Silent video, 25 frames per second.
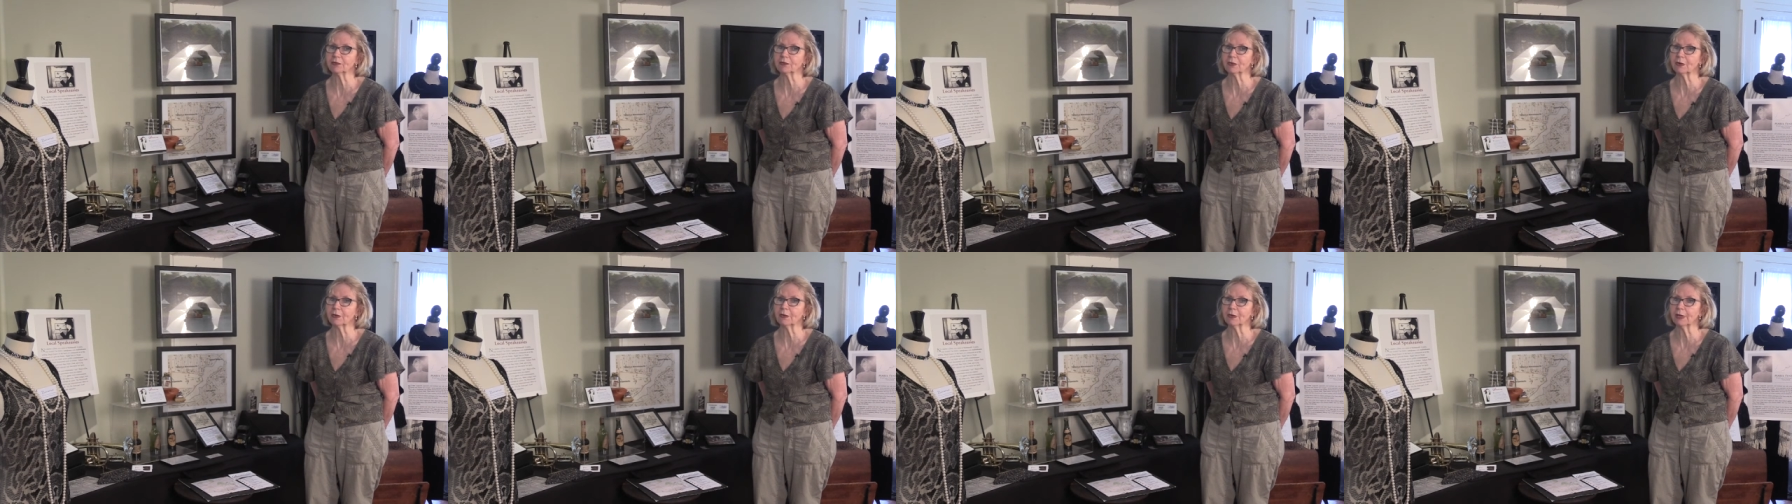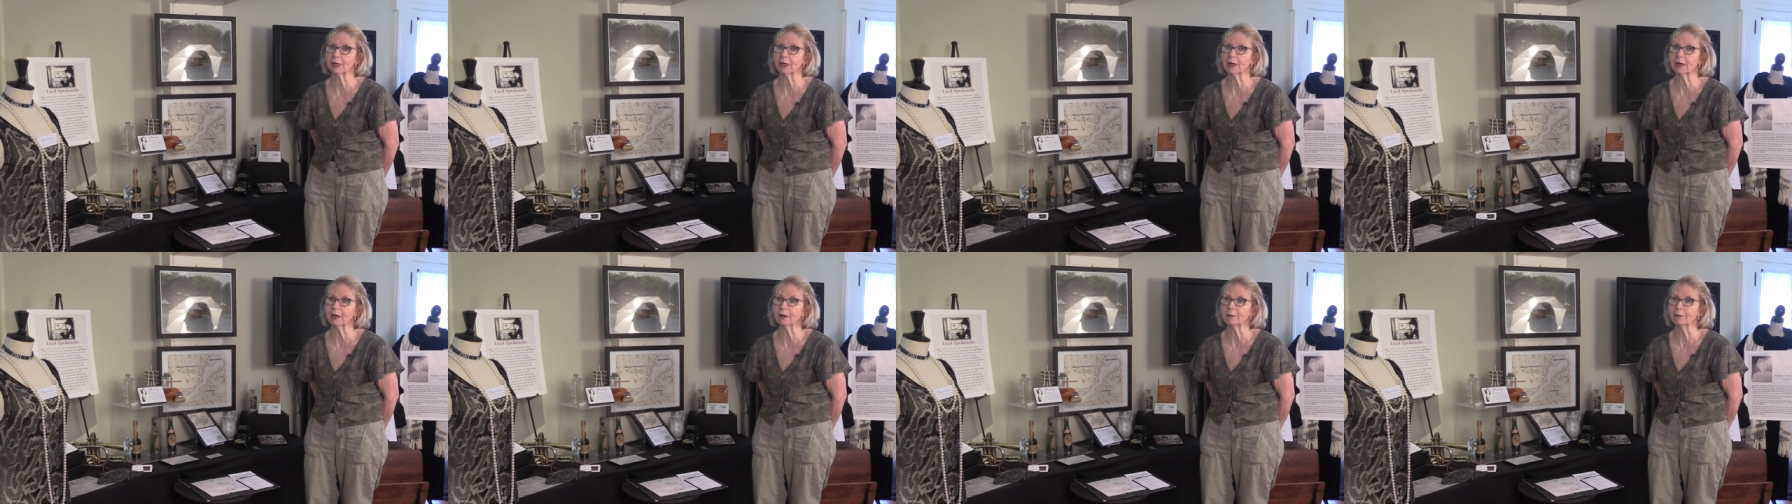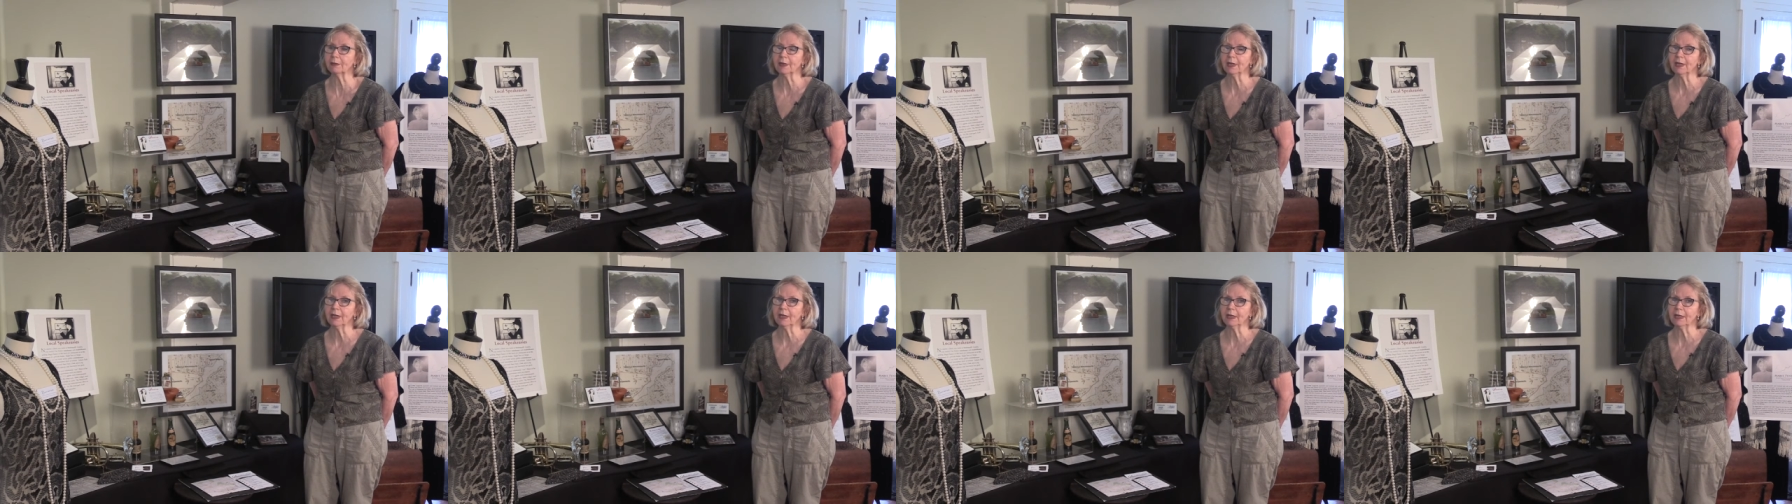showing
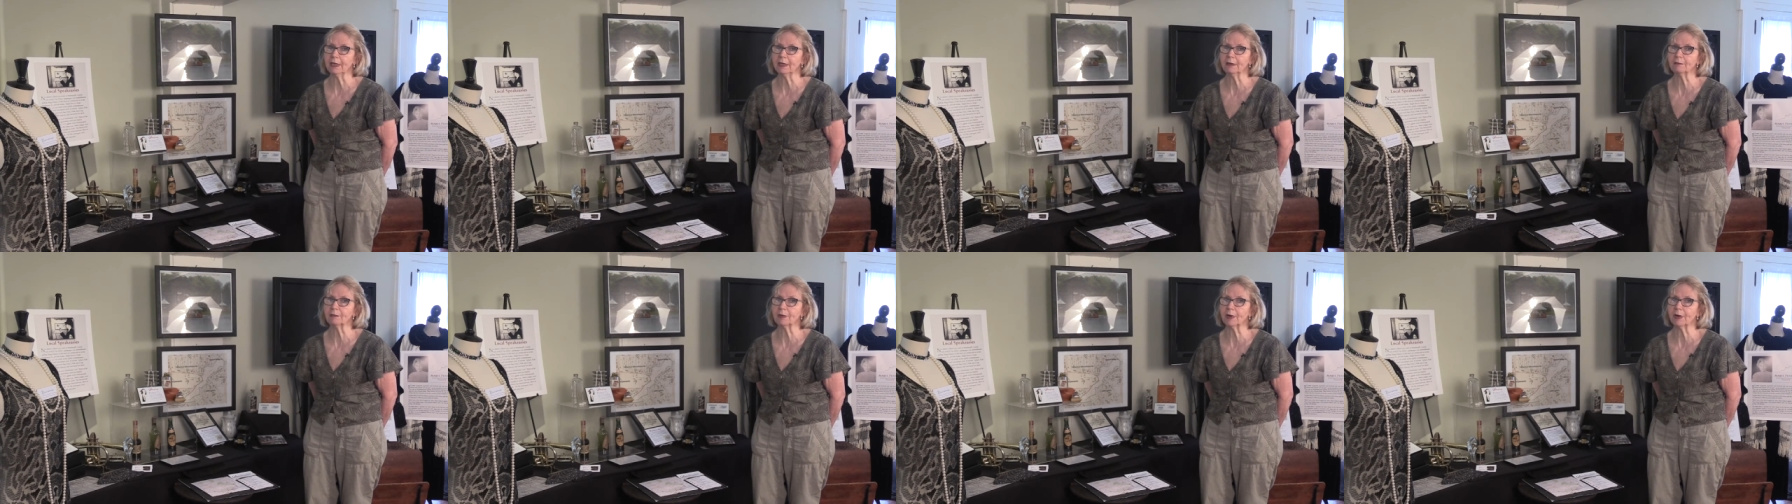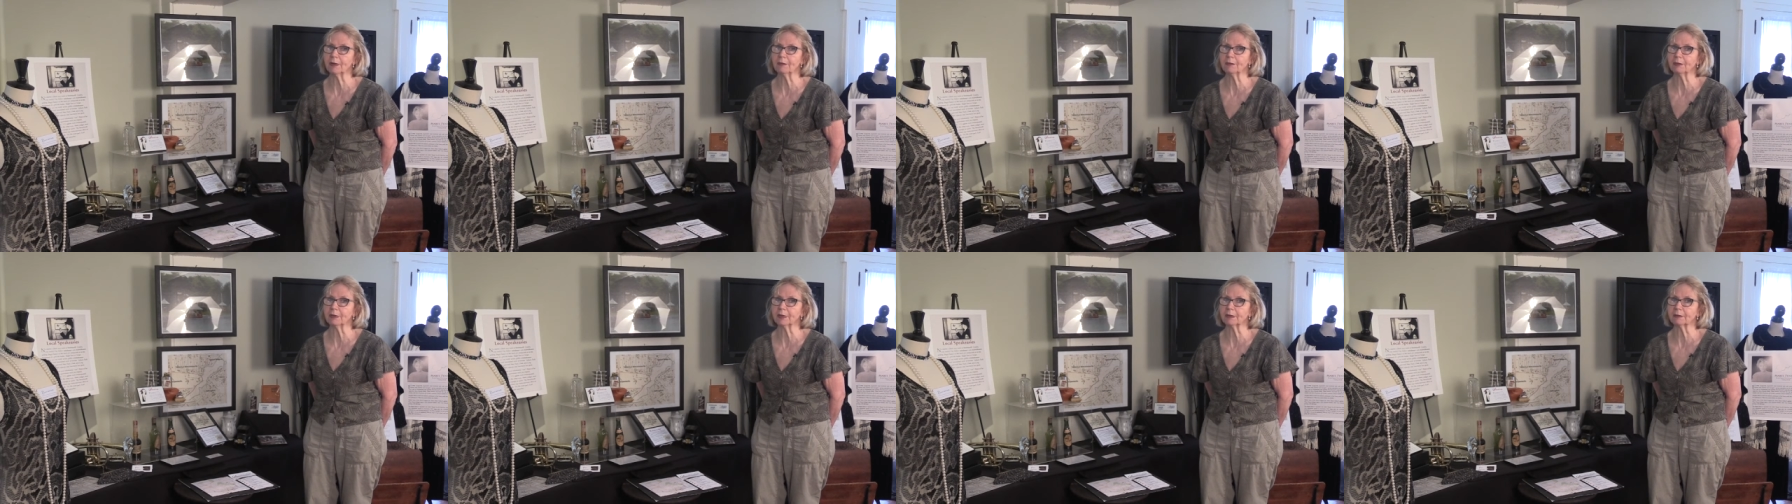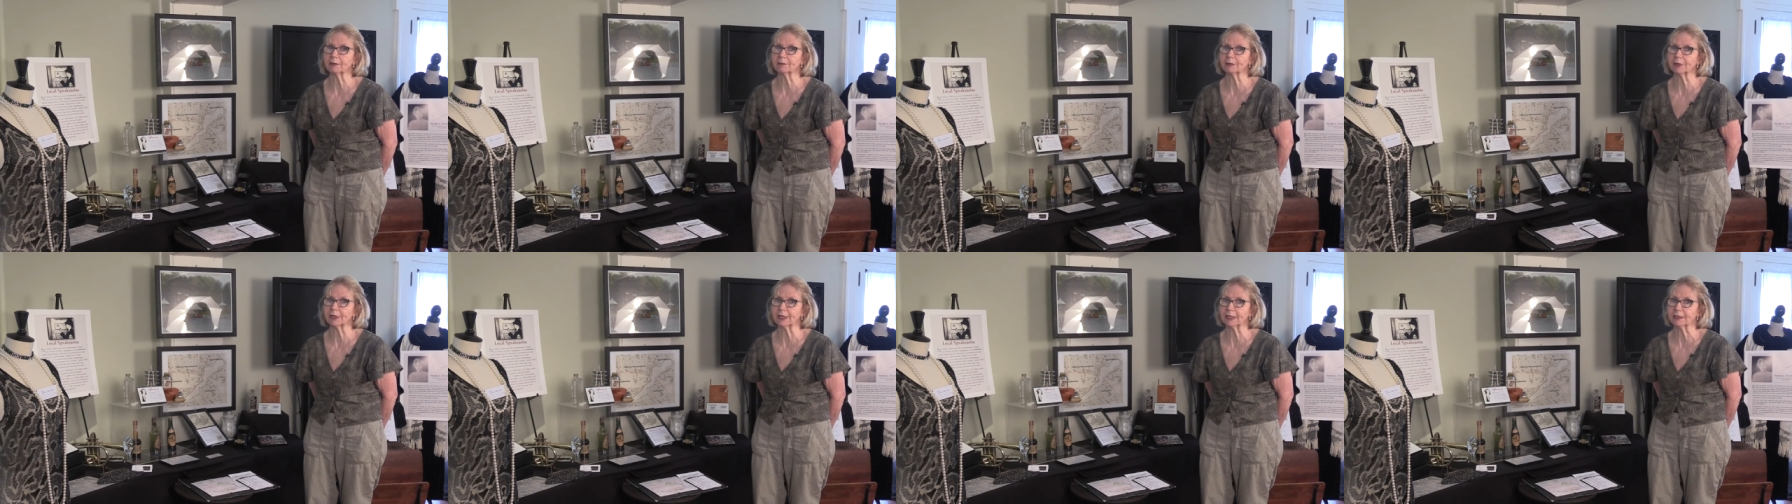up in
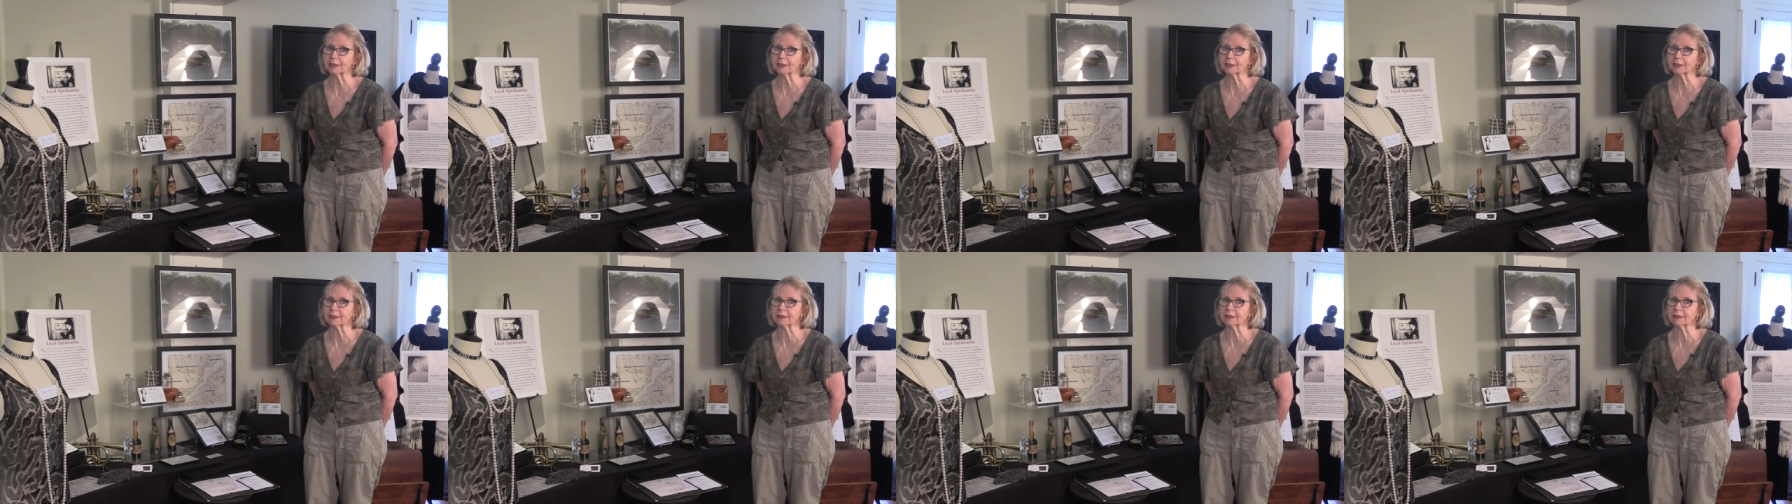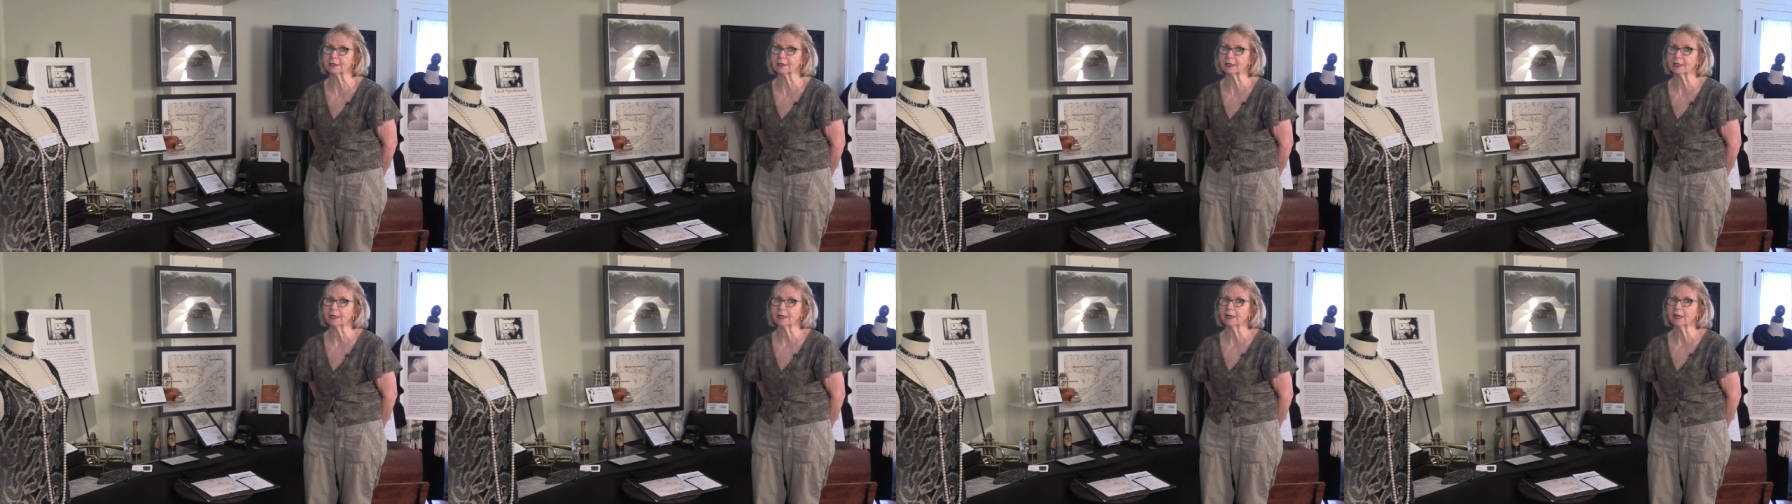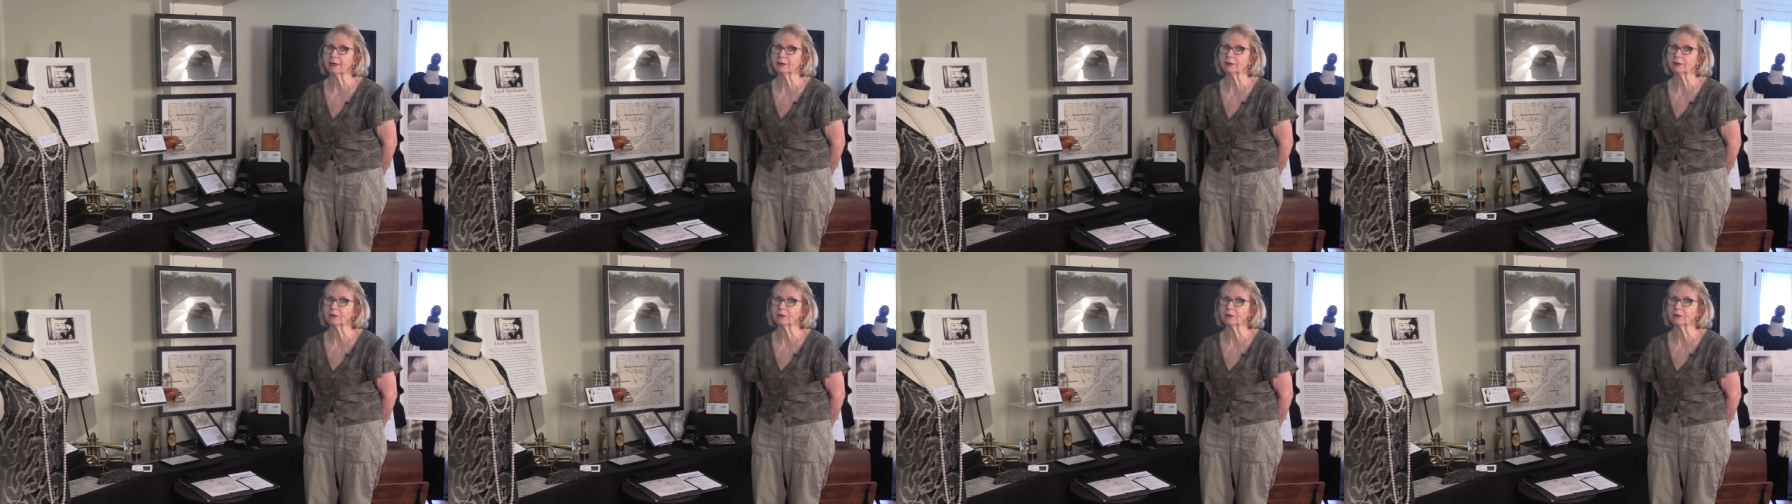public places,